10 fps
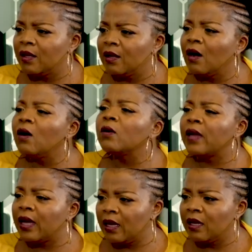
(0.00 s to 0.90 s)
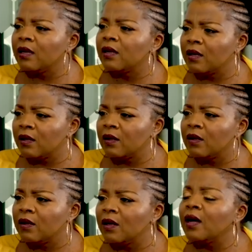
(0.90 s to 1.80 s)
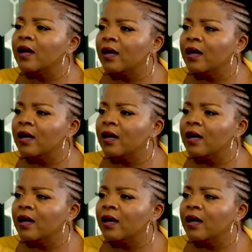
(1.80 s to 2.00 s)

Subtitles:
I need to find someone that I can connect with,